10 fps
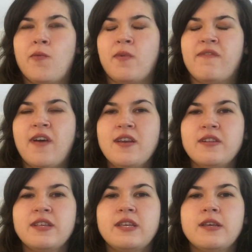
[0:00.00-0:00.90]
We
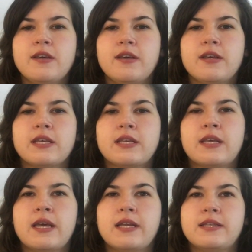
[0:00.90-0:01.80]
finally
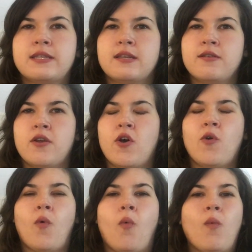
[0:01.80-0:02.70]
get to
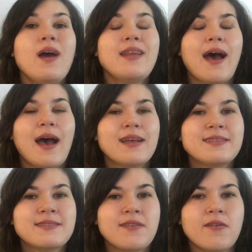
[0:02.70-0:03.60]
know what
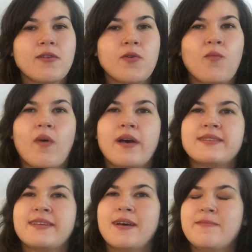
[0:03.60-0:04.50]
Han Solo was